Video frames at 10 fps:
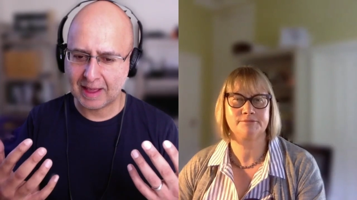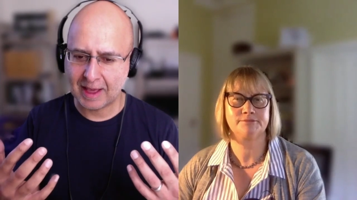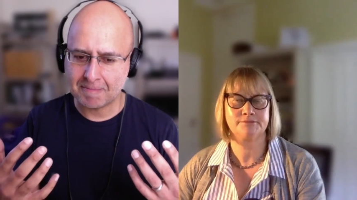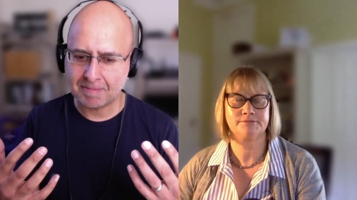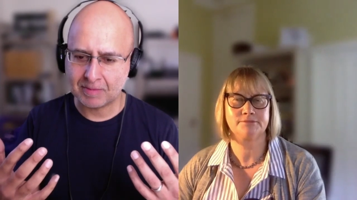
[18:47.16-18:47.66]

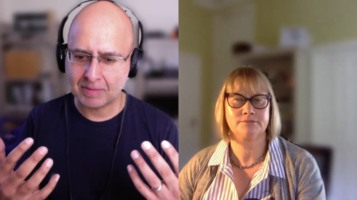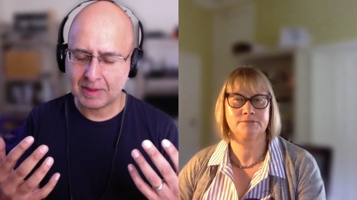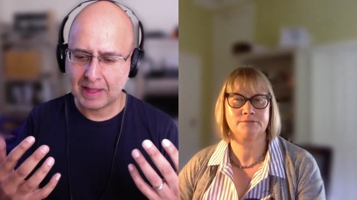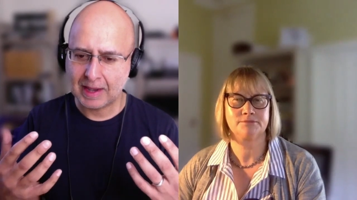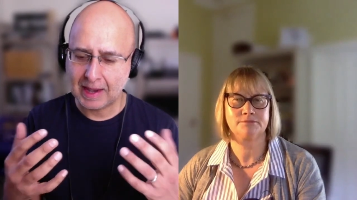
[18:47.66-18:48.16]
Speaker 1: um,
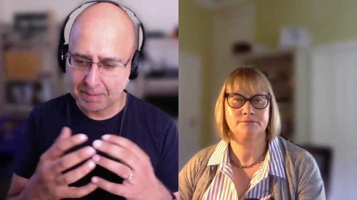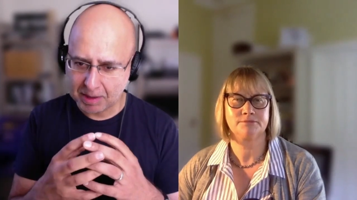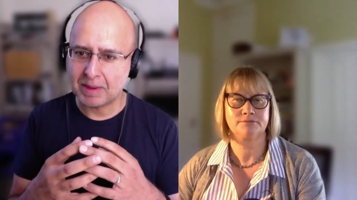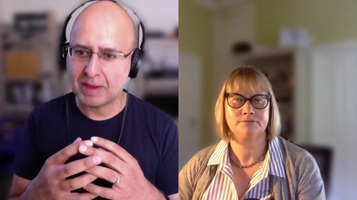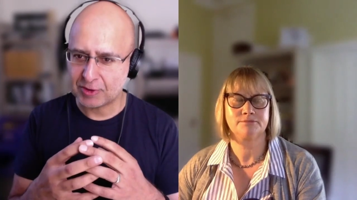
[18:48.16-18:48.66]

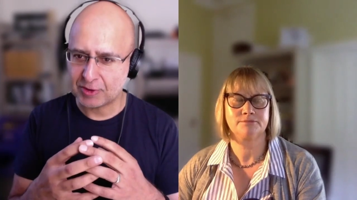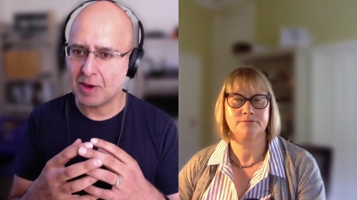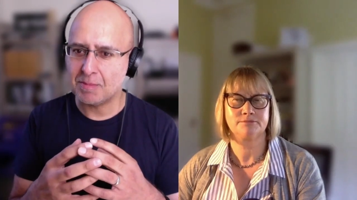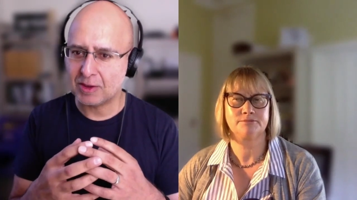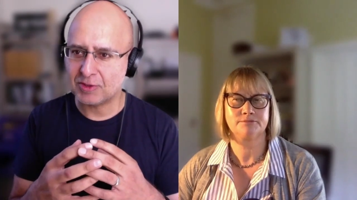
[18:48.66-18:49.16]
limit me so
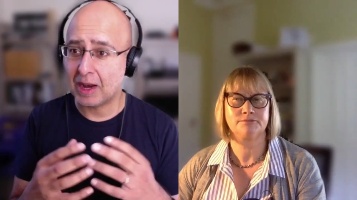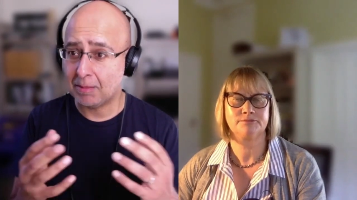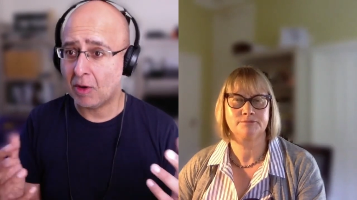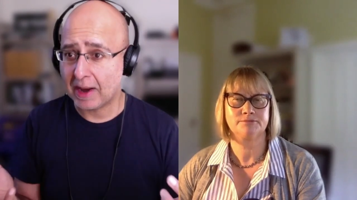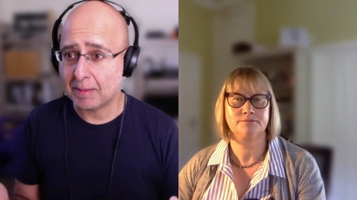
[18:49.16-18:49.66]
much that
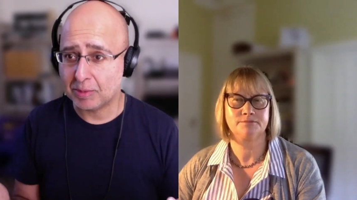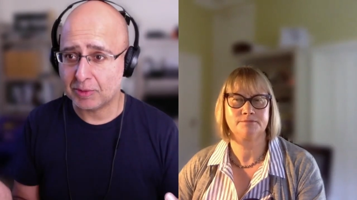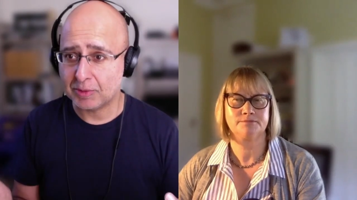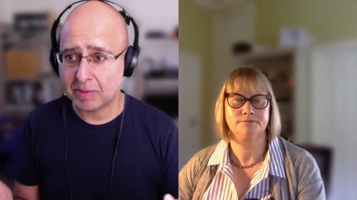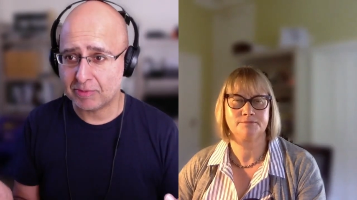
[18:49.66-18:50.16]
I'm not able
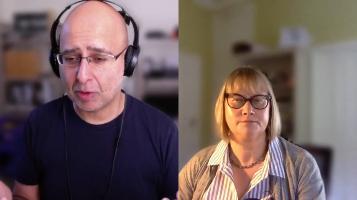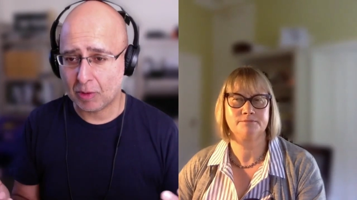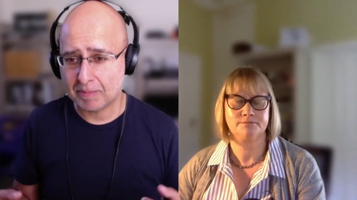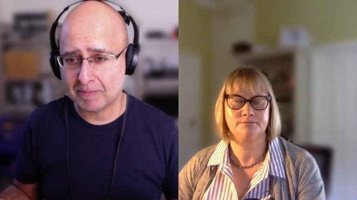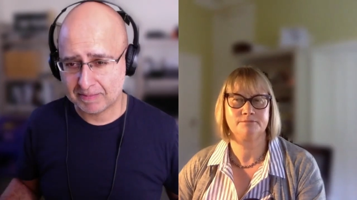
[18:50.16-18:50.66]
to
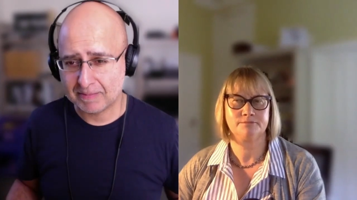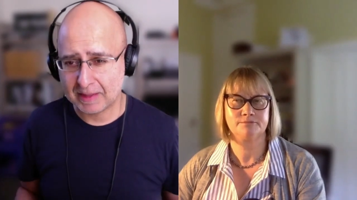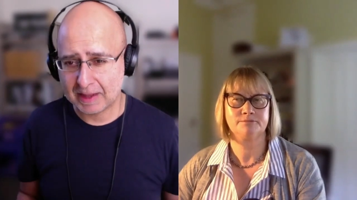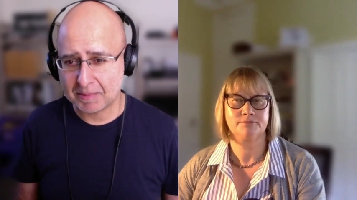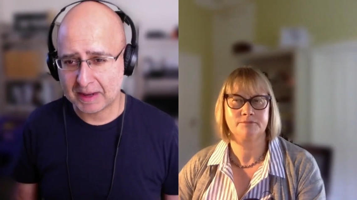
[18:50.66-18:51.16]
perform
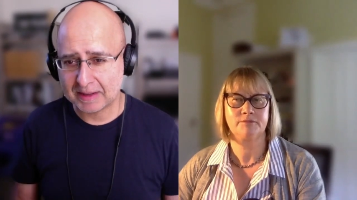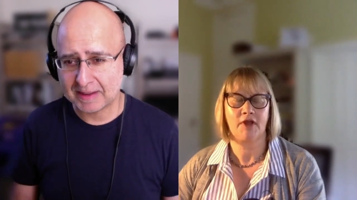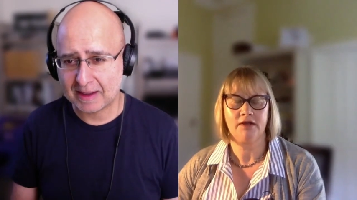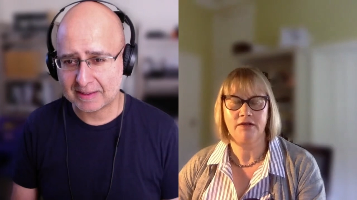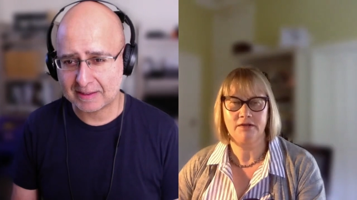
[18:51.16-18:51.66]
in my
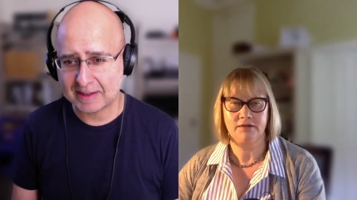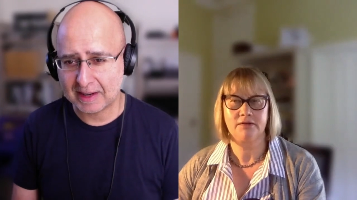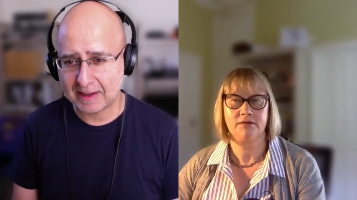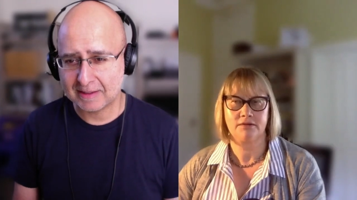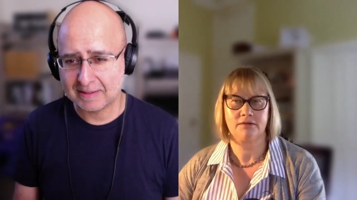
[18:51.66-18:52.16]
task as a
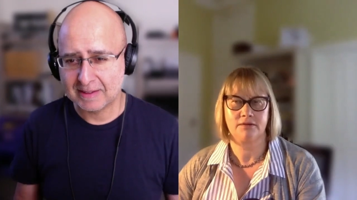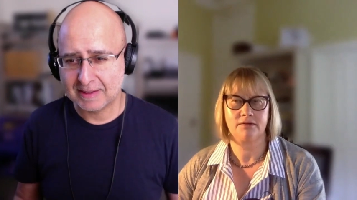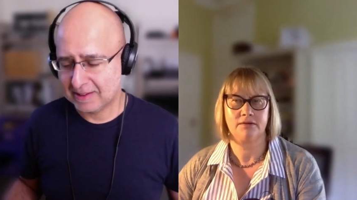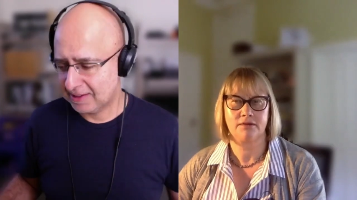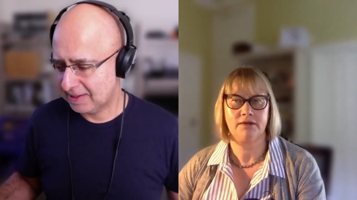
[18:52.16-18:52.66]
leader.
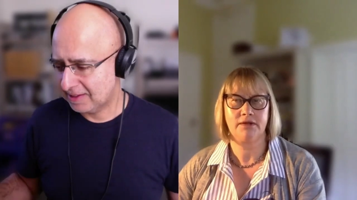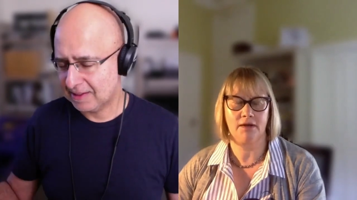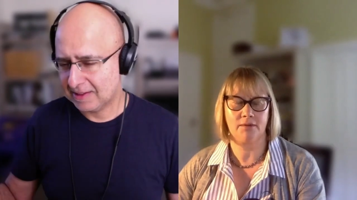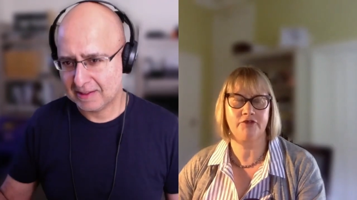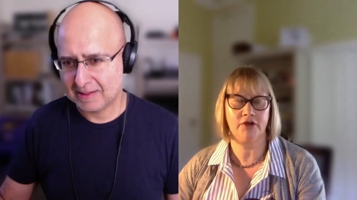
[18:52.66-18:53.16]
Speaker 2: Yeah,
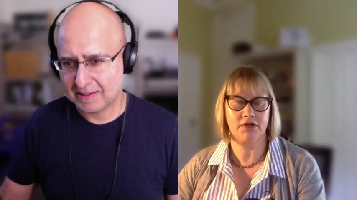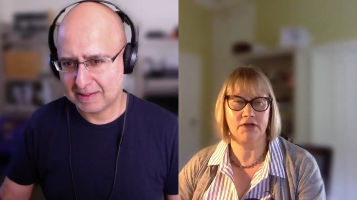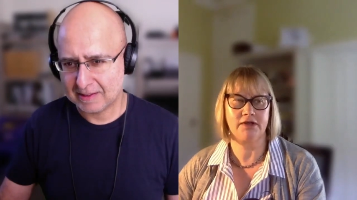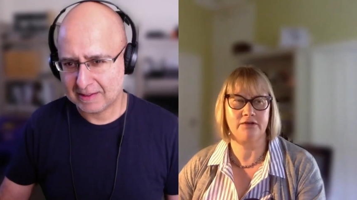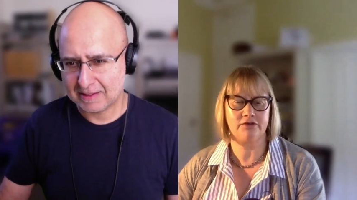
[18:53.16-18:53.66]

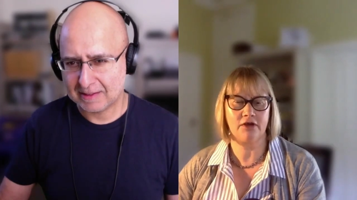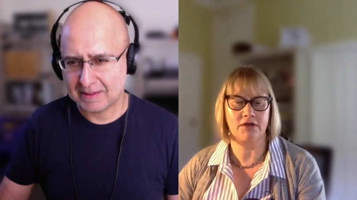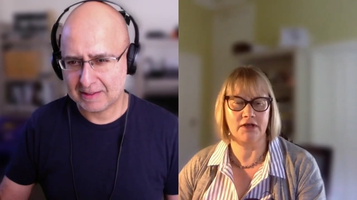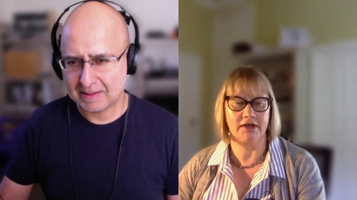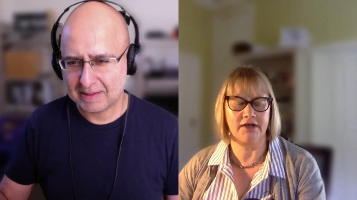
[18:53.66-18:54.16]
totally,
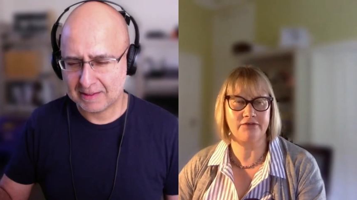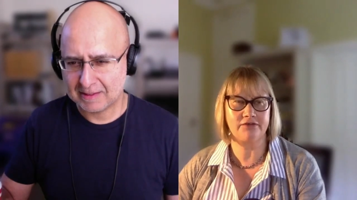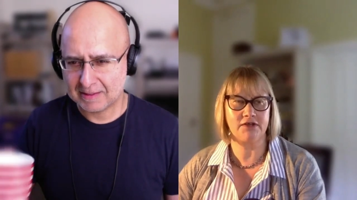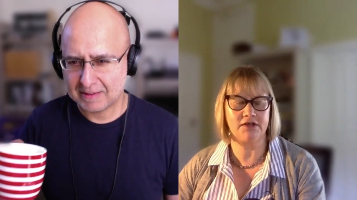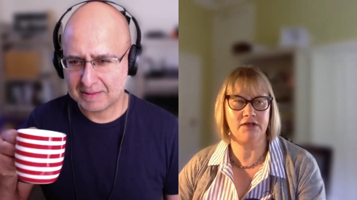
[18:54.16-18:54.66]
totally.
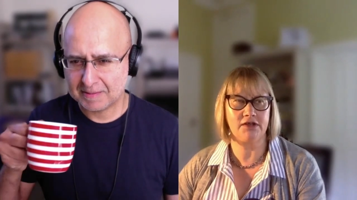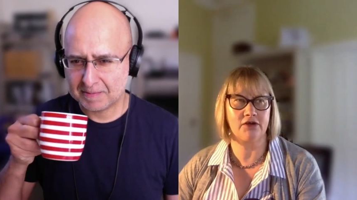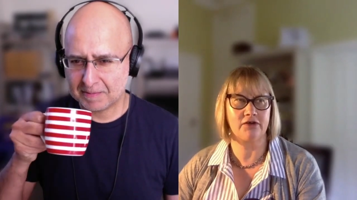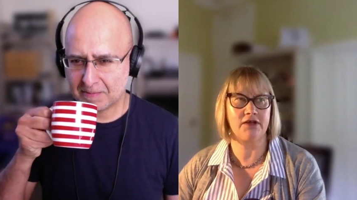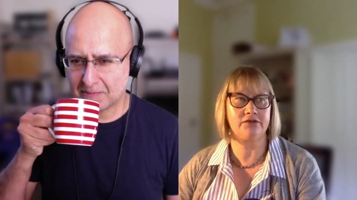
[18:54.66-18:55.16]
It's it, you
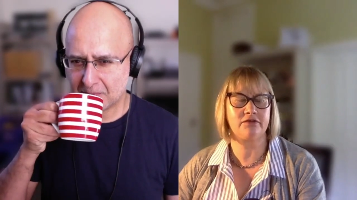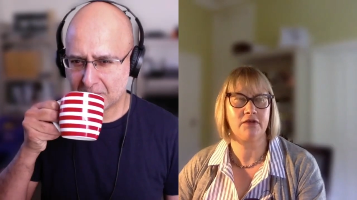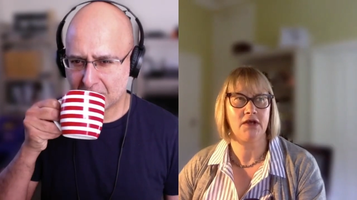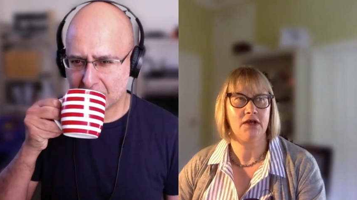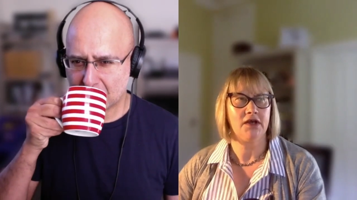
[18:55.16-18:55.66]
know, it's
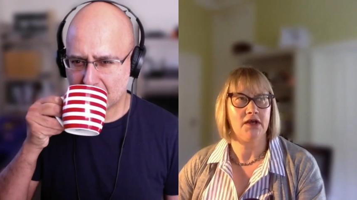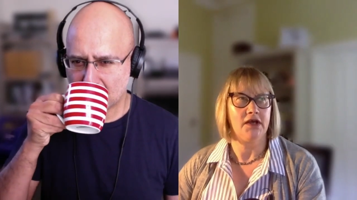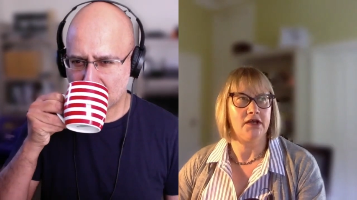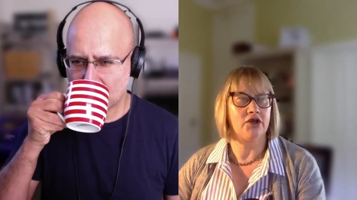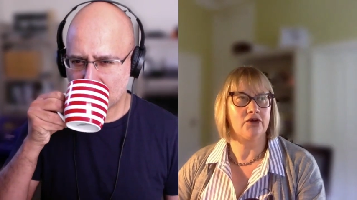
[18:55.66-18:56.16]

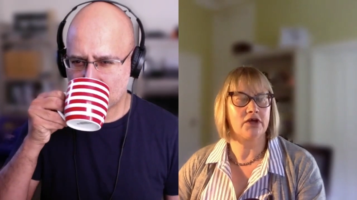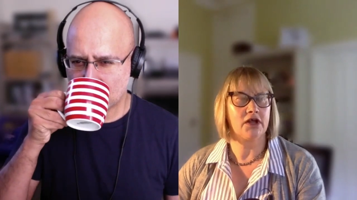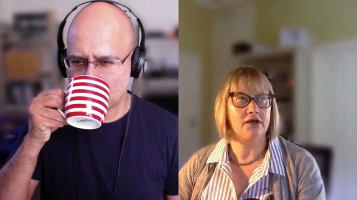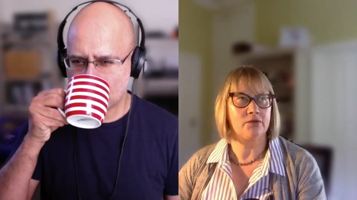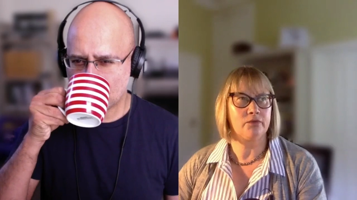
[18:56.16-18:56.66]
you know,
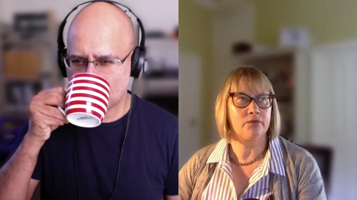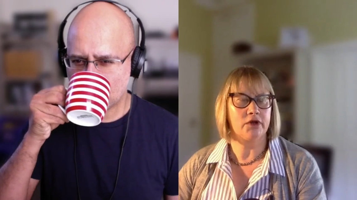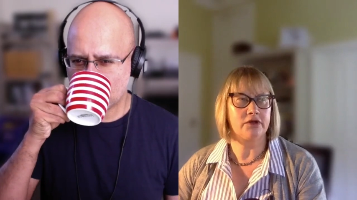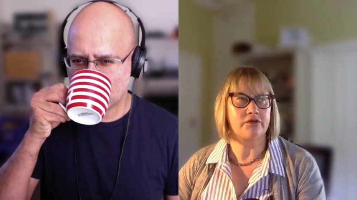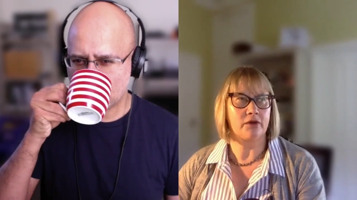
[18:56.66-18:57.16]
uh, uh, one
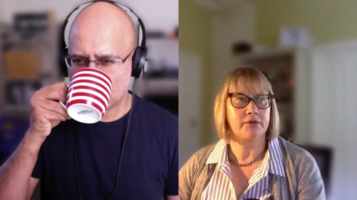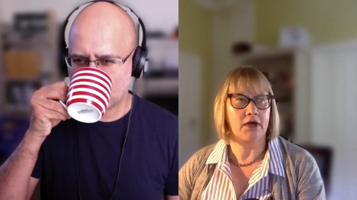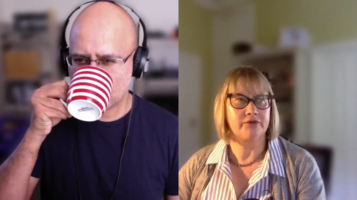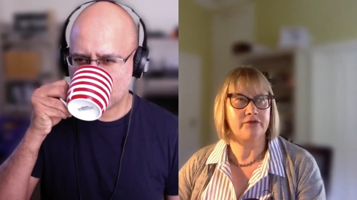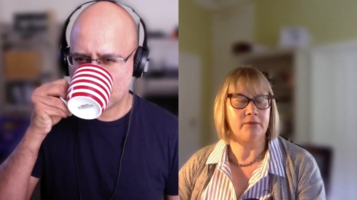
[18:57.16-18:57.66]
example
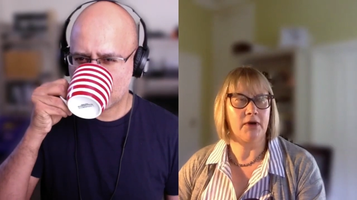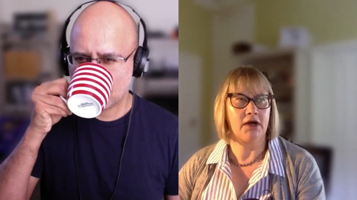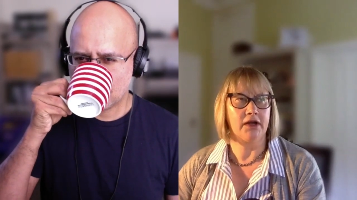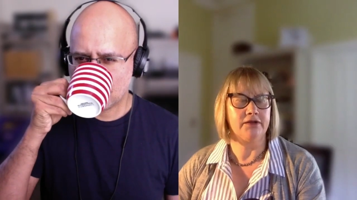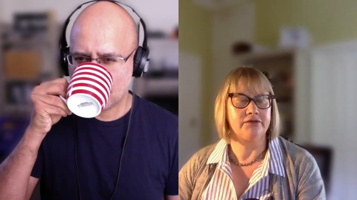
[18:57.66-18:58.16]
comes to
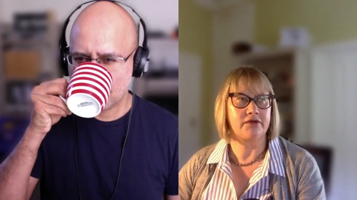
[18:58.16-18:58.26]
mind,